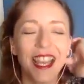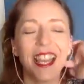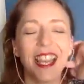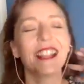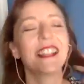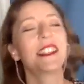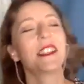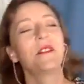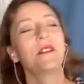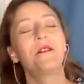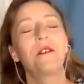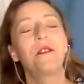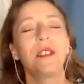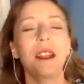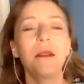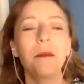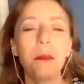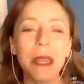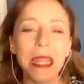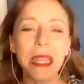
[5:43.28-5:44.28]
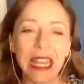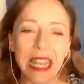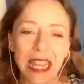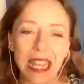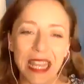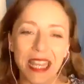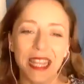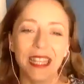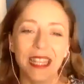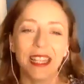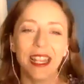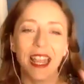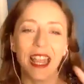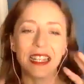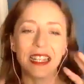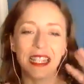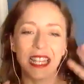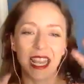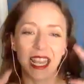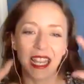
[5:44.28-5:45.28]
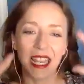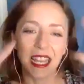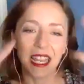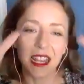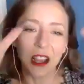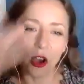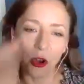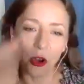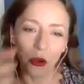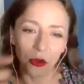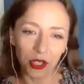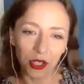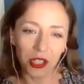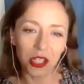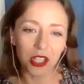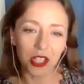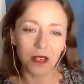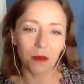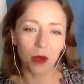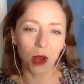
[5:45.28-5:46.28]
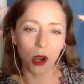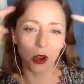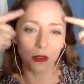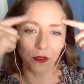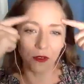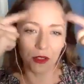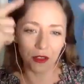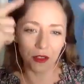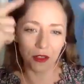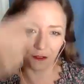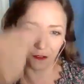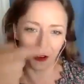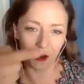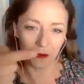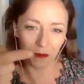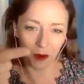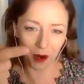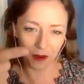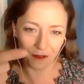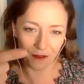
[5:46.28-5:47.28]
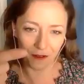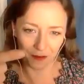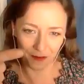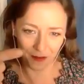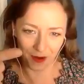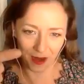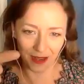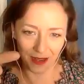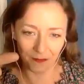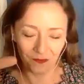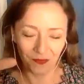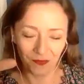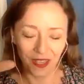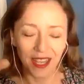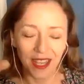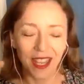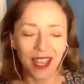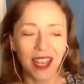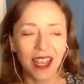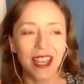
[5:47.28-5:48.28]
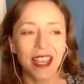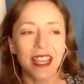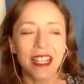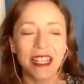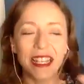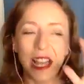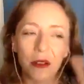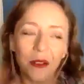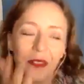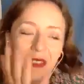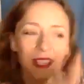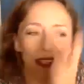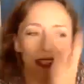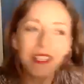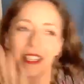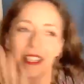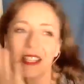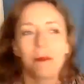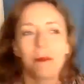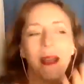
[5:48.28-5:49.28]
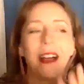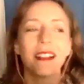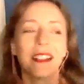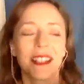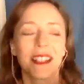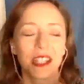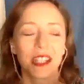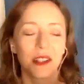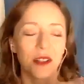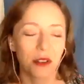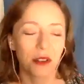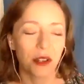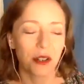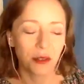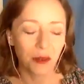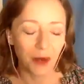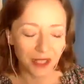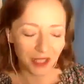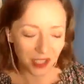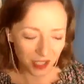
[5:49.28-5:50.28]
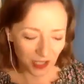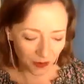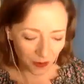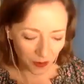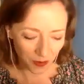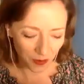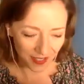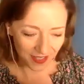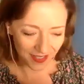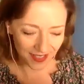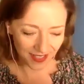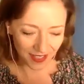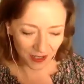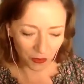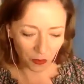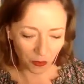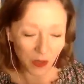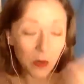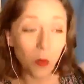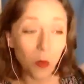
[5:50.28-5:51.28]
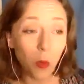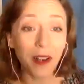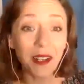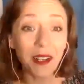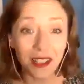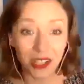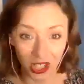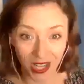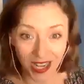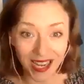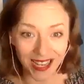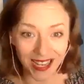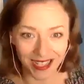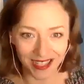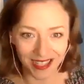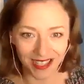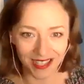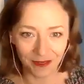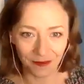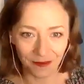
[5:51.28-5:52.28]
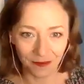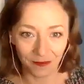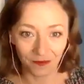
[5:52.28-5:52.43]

And so flipping in and taking ownership over the front part of our brain. Now, this is the balance. Your question was, we want to change.